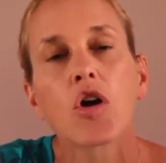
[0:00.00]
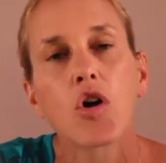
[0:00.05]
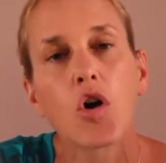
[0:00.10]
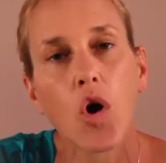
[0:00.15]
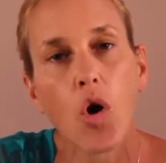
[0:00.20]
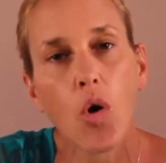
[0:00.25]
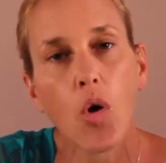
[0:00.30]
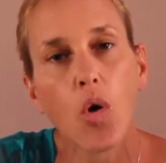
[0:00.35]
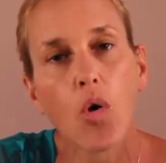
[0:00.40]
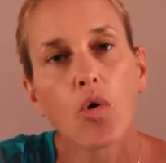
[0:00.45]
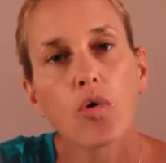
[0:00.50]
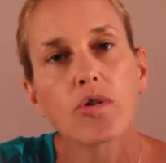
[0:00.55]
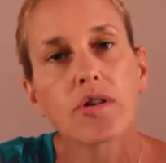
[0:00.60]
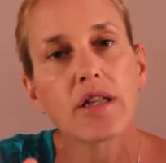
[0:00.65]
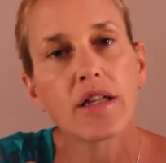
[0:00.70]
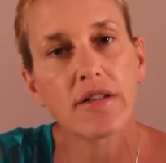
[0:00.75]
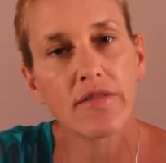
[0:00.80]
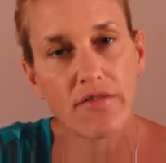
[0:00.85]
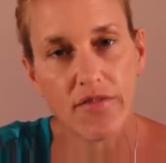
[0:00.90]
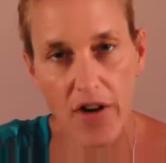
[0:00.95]
cold
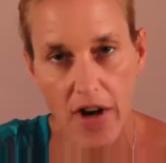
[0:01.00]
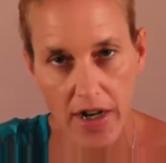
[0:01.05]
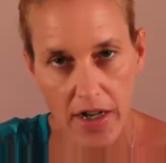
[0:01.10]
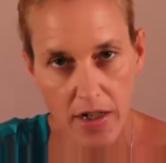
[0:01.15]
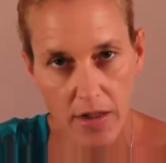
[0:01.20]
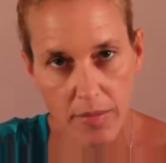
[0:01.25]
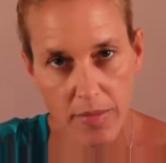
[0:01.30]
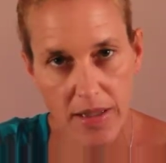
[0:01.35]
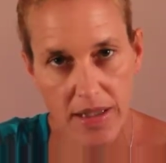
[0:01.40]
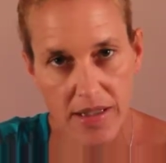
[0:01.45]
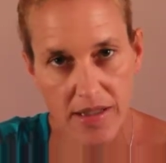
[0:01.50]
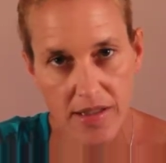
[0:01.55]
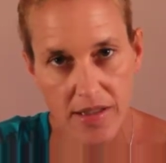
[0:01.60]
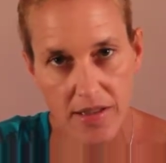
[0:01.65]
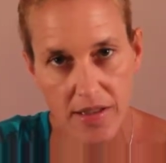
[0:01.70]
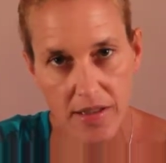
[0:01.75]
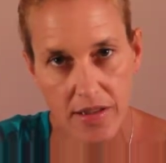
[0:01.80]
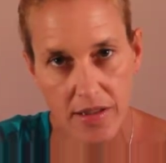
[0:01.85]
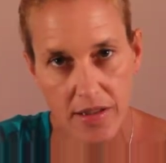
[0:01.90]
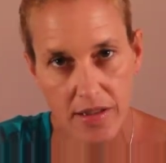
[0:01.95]

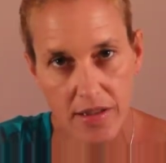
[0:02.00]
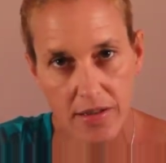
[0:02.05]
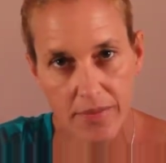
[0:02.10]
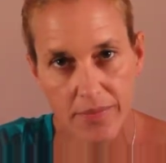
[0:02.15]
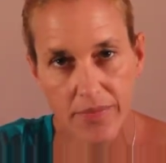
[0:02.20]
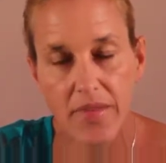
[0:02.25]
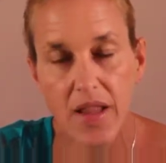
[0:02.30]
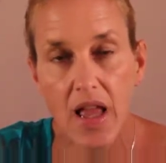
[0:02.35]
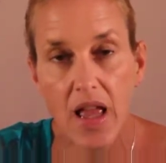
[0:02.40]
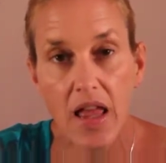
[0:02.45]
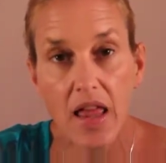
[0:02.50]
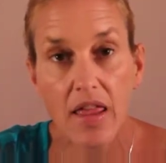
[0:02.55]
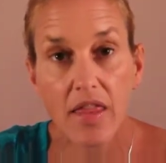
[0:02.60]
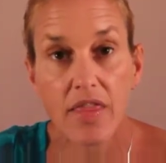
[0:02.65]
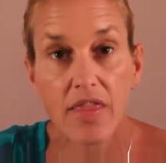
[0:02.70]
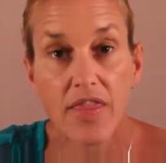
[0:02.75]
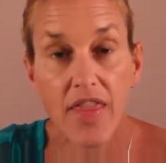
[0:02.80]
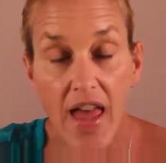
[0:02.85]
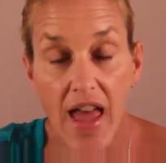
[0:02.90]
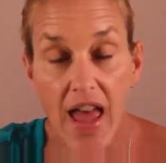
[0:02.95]
environment,
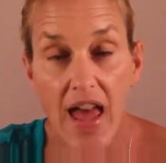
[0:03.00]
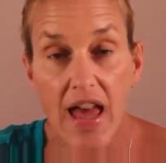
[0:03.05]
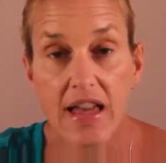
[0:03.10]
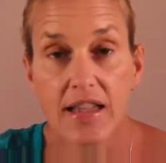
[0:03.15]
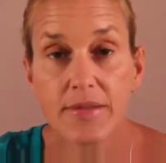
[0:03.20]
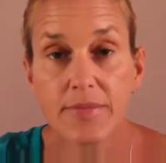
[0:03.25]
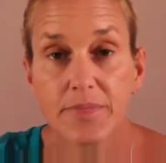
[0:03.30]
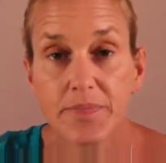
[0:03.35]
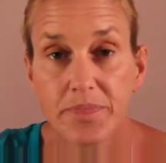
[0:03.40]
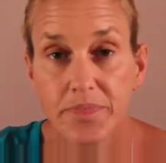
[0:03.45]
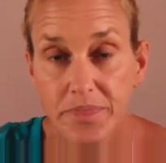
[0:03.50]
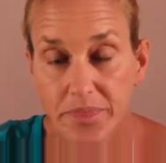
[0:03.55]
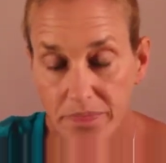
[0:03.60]
then